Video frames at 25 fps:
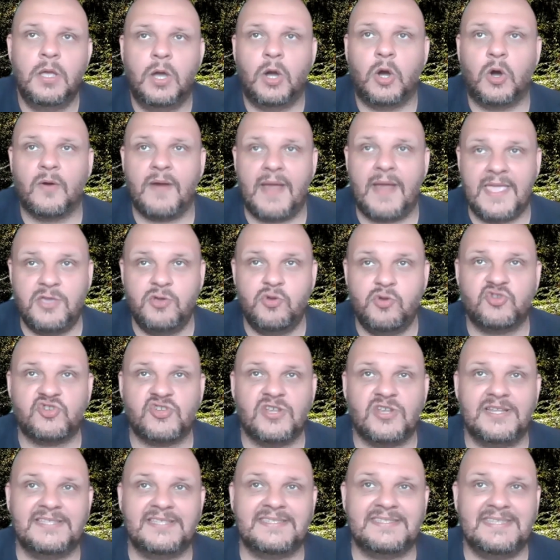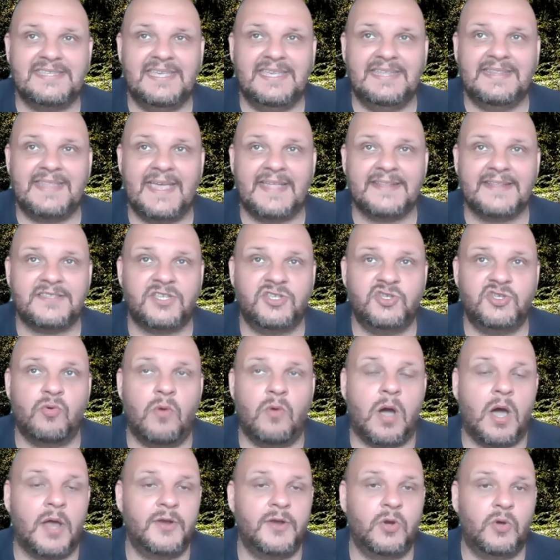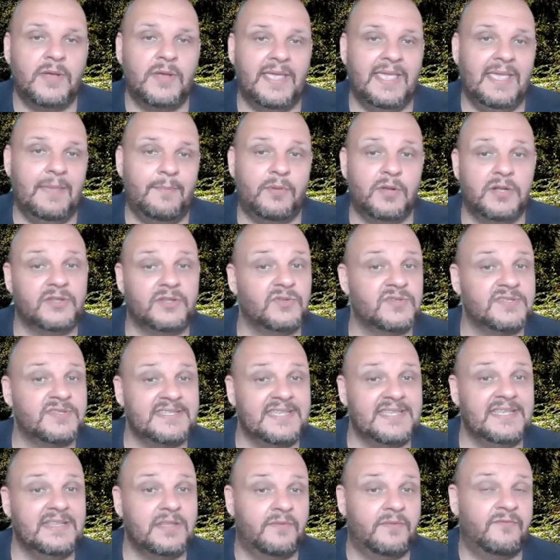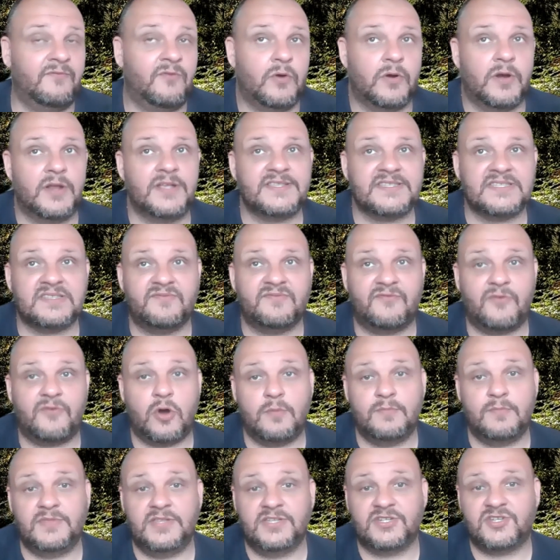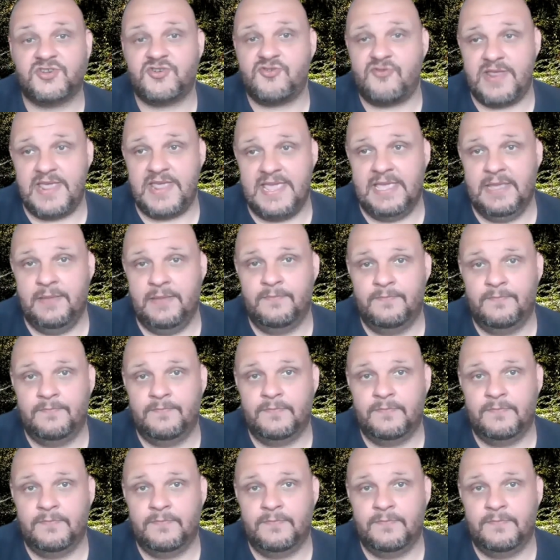or I usually see that you are not able to see the forest from the tree.